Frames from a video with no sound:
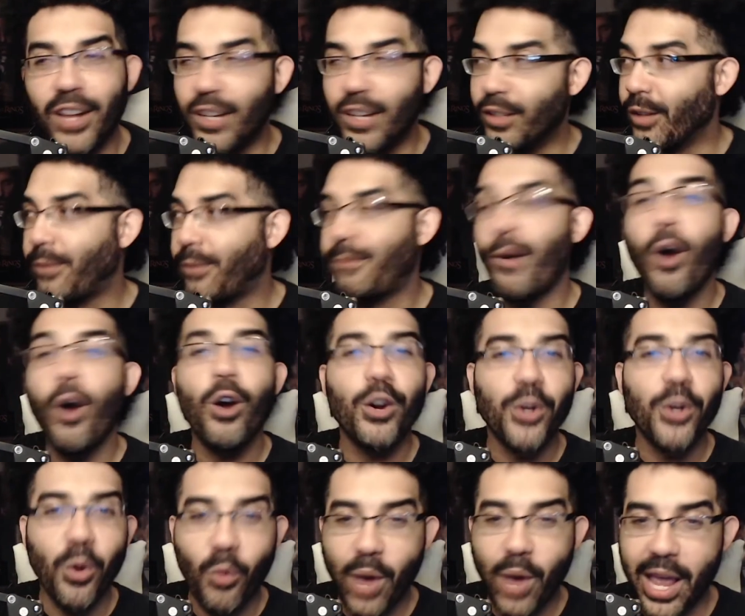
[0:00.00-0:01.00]
far and
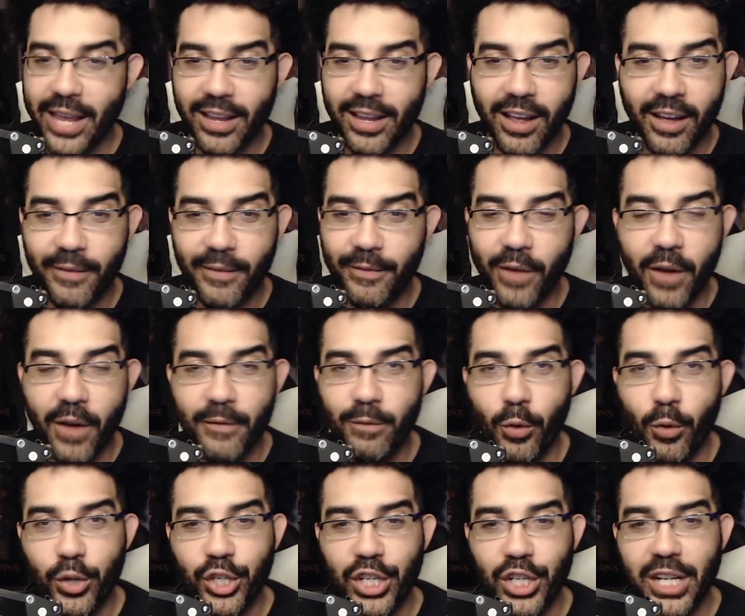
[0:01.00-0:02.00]
away,
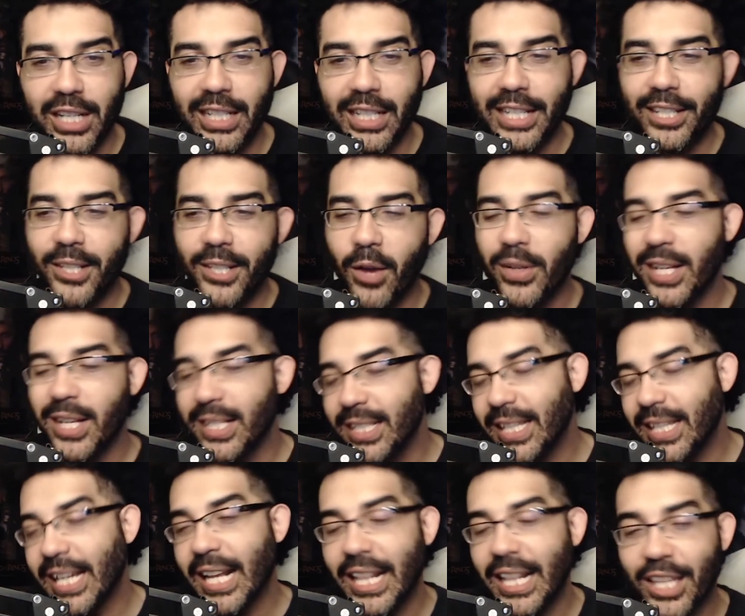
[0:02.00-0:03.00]
unfortunately. So it doesn't
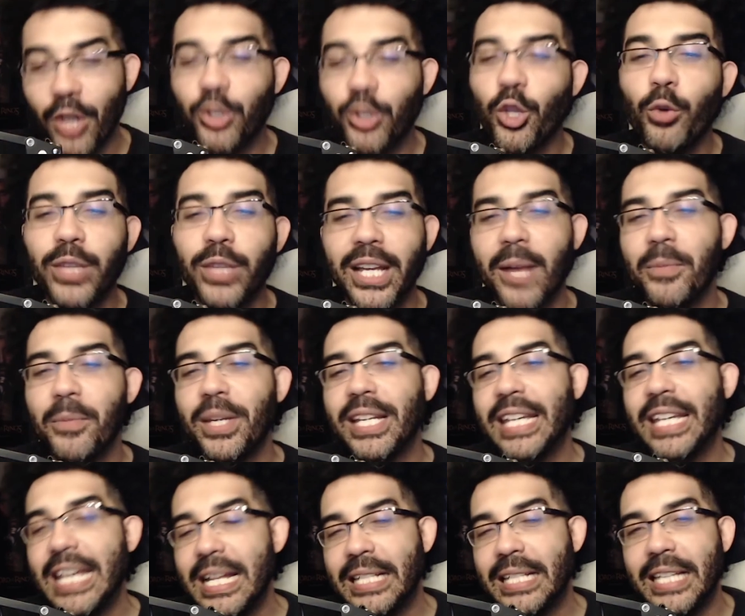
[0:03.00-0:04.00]
think don't think I'm gonna
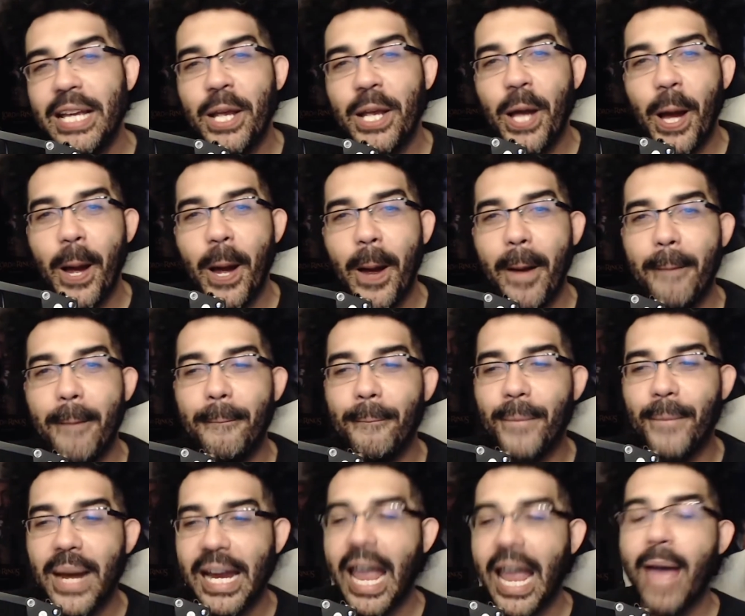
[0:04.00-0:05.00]
get
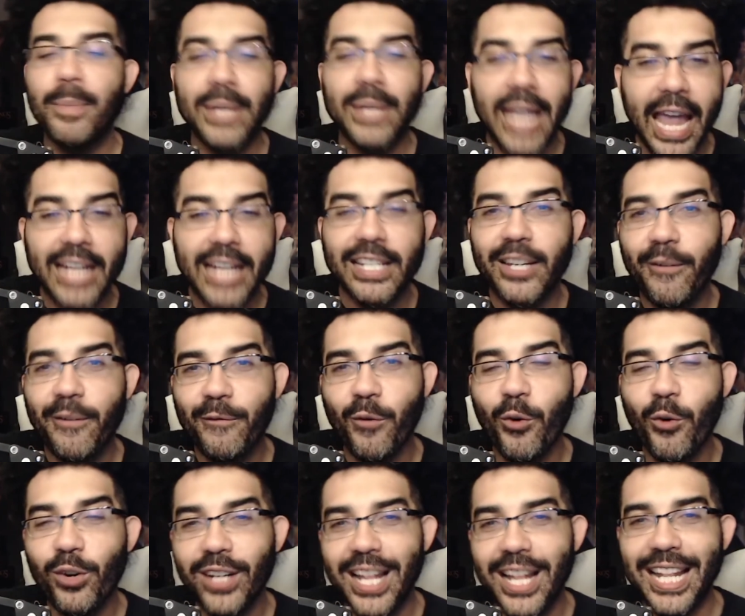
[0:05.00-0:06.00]
my happy ending
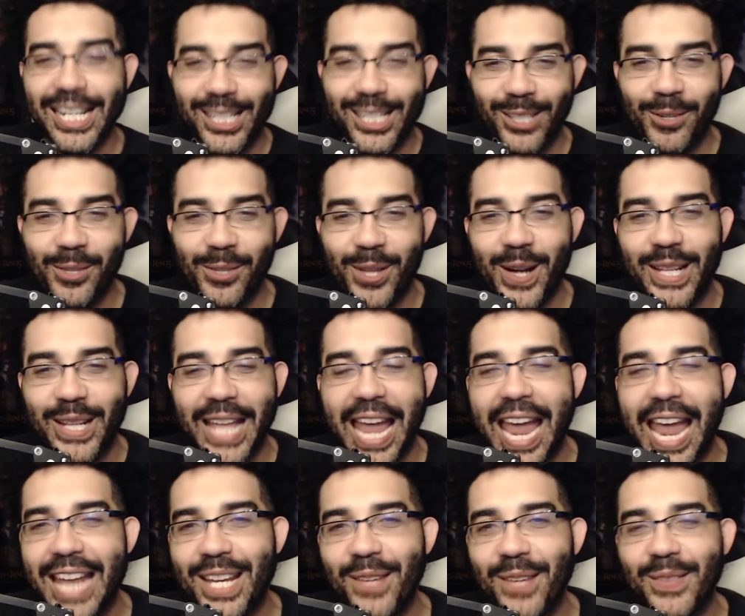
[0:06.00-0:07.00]
for Lex Luthor at the
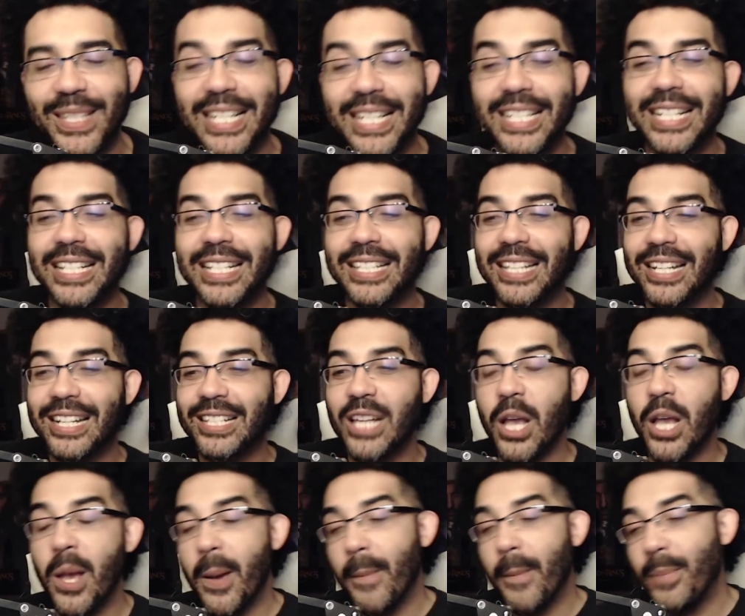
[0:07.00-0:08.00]
end of season 6.
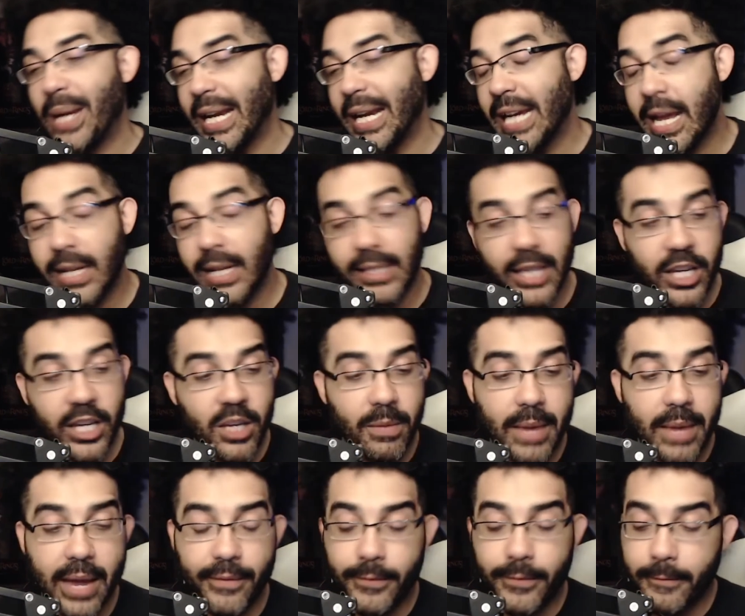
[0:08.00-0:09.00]
But I gotta tell you,
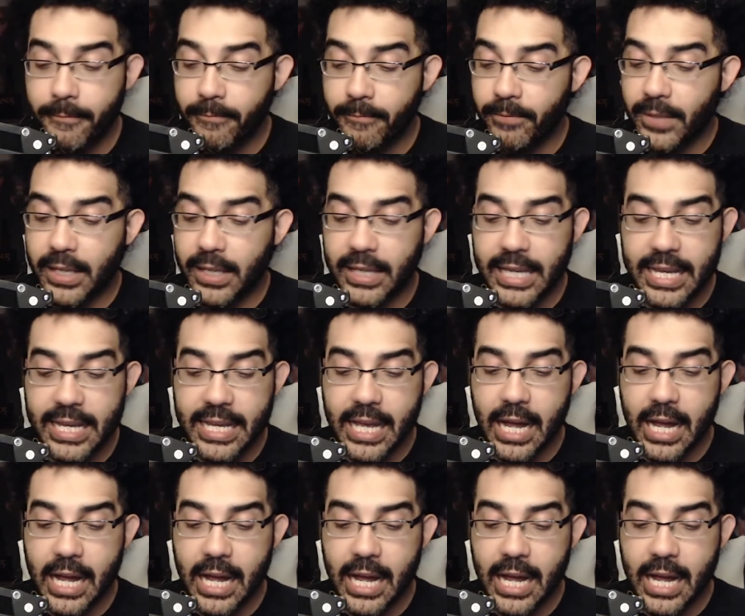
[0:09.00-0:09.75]
man, the